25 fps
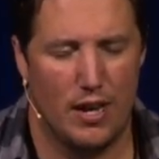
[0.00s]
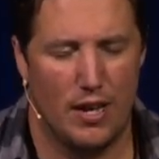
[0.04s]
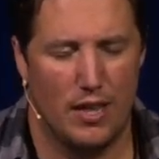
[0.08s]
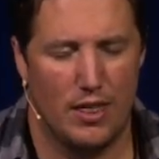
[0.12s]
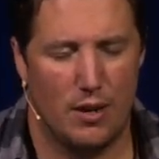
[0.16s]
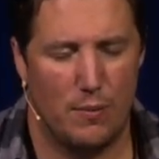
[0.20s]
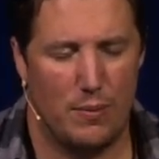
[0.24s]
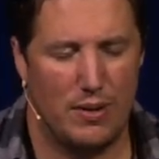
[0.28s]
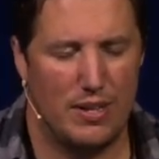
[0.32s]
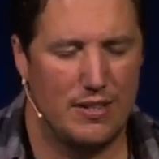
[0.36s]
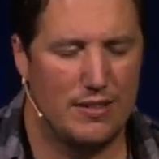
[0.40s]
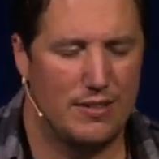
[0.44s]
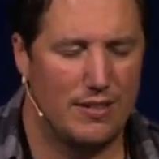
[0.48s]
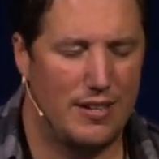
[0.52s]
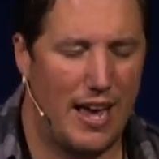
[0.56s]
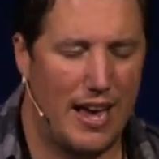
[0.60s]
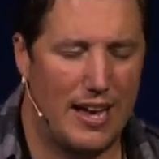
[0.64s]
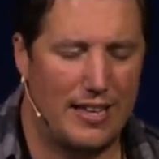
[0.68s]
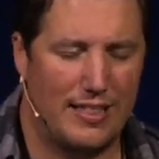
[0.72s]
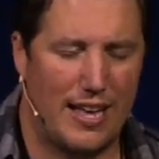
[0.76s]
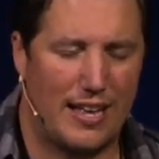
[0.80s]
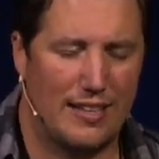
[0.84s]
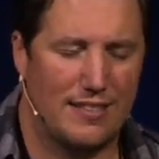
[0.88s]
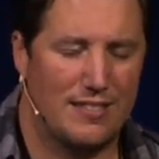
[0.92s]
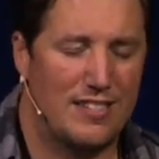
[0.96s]
That we'd
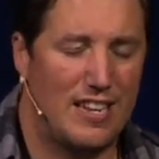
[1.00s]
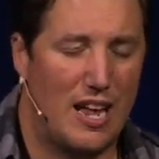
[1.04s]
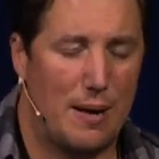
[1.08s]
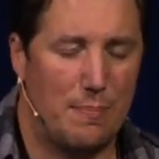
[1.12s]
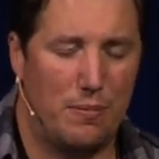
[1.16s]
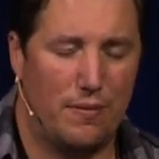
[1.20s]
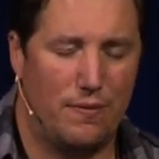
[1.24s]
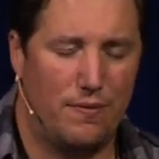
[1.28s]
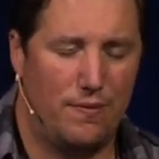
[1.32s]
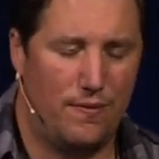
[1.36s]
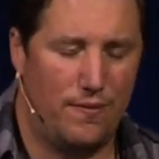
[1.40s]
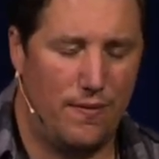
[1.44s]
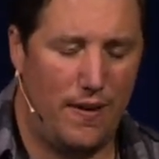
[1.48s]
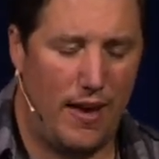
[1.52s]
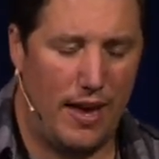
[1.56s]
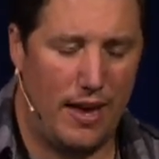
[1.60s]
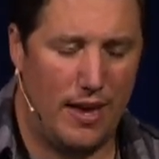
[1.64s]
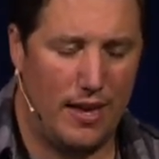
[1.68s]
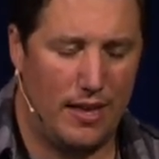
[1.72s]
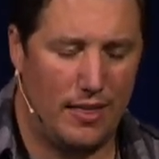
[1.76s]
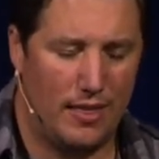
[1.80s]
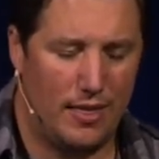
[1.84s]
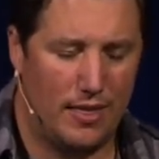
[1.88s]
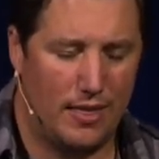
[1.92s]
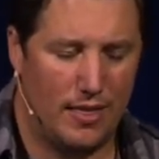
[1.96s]
take that step of
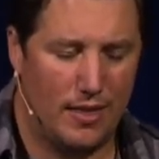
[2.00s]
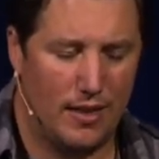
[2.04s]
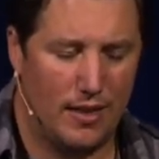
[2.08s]
faith